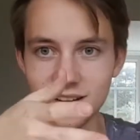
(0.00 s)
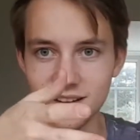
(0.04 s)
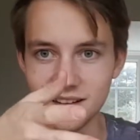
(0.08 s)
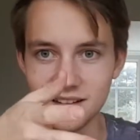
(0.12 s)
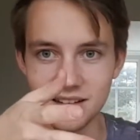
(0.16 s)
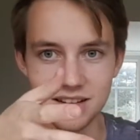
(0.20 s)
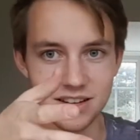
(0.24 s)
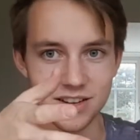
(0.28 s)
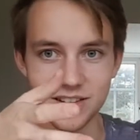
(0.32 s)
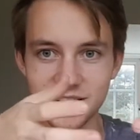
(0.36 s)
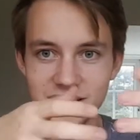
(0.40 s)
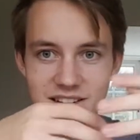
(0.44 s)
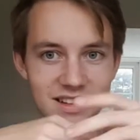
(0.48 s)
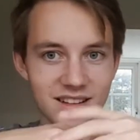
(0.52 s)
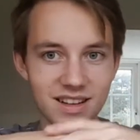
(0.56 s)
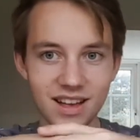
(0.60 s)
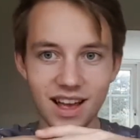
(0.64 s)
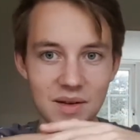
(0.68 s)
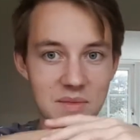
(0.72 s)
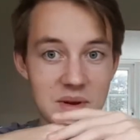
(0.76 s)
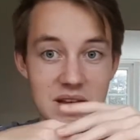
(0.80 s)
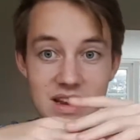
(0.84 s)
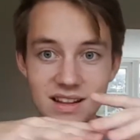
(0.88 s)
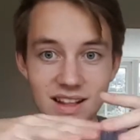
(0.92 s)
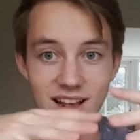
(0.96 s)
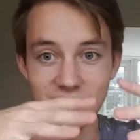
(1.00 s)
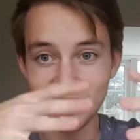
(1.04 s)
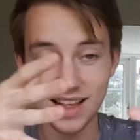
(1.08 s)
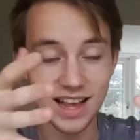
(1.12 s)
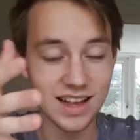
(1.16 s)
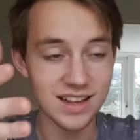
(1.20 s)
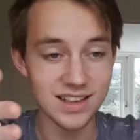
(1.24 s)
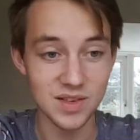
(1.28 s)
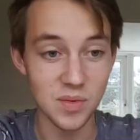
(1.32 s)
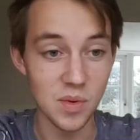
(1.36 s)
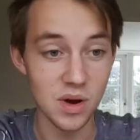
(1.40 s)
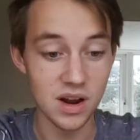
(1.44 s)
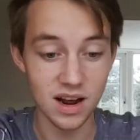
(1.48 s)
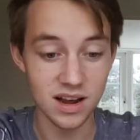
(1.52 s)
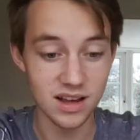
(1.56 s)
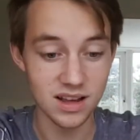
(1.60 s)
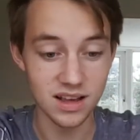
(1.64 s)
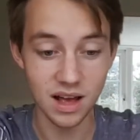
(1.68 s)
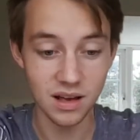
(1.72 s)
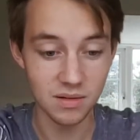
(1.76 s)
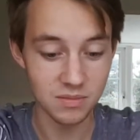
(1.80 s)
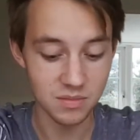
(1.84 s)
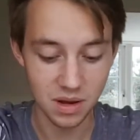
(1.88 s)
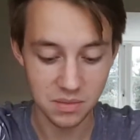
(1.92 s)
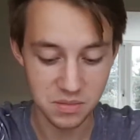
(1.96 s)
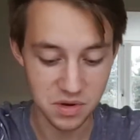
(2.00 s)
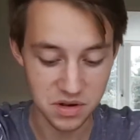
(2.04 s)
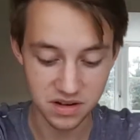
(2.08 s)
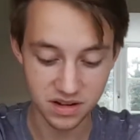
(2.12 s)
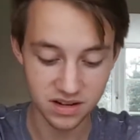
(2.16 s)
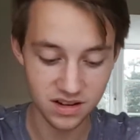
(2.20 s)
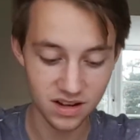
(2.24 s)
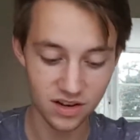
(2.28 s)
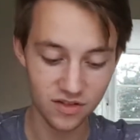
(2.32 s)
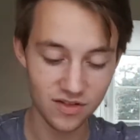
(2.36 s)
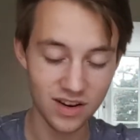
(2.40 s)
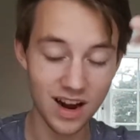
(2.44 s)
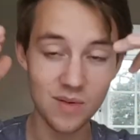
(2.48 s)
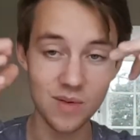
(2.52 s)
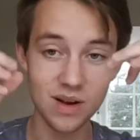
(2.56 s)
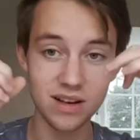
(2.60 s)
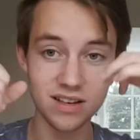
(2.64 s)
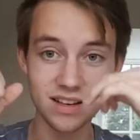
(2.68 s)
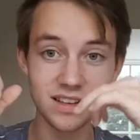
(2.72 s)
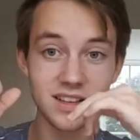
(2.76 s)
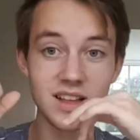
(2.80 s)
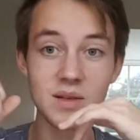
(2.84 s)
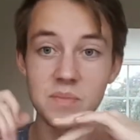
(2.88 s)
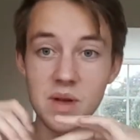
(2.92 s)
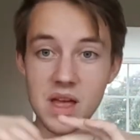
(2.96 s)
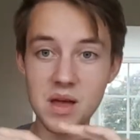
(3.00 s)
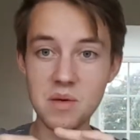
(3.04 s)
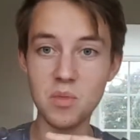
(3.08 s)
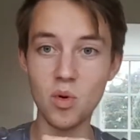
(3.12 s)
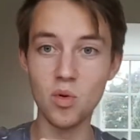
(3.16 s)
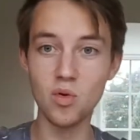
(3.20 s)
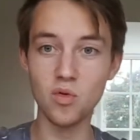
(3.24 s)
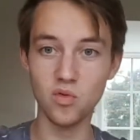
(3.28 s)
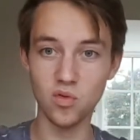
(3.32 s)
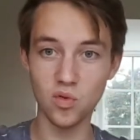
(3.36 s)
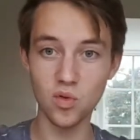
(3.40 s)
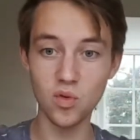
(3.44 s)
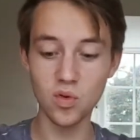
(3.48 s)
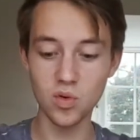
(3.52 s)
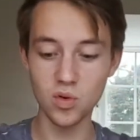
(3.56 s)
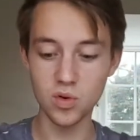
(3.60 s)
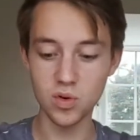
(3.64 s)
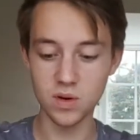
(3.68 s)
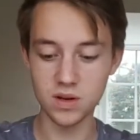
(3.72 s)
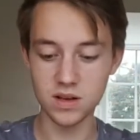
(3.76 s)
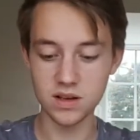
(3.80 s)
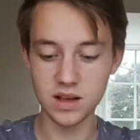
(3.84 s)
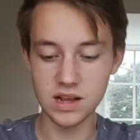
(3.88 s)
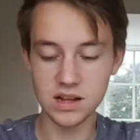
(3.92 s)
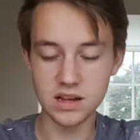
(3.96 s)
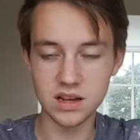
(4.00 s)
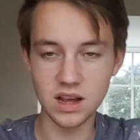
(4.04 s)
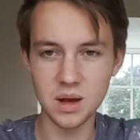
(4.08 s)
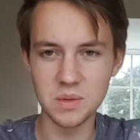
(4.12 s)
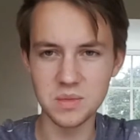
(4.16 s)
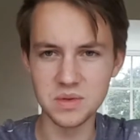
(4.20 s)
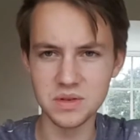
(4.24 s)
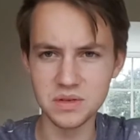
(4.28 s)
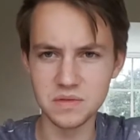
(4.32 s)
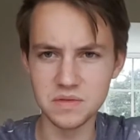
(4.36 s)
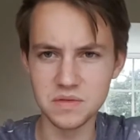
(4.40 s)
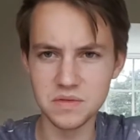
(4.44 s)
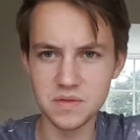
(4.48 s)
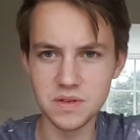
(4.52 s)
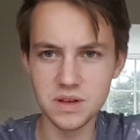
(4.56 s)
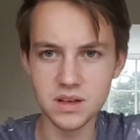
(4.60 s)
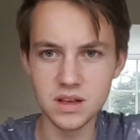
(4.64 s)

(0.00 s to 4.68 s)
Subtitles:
that's the word I'm using to describe it. It's just a bit more raw in terms of